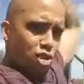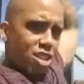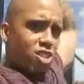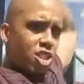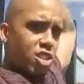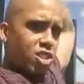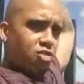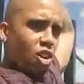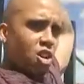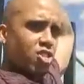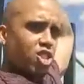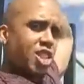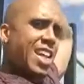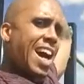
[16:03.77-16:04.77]
as far as you
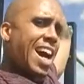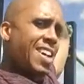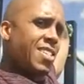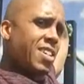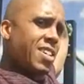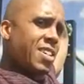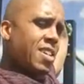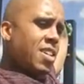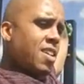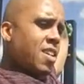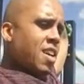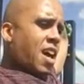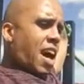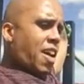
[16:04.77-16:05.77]
can,
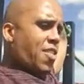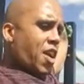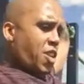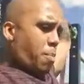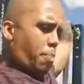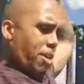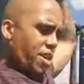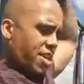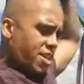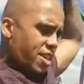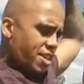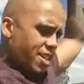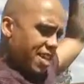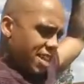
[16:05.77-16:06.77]
and then you're bringing your
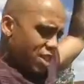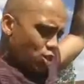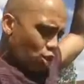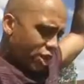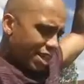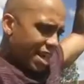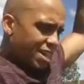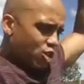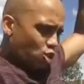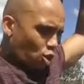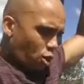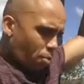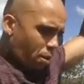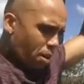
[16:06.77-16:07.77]
knees or your legs
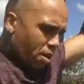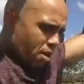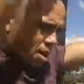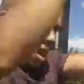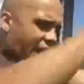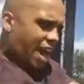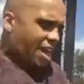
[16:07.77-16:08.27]
up, and you're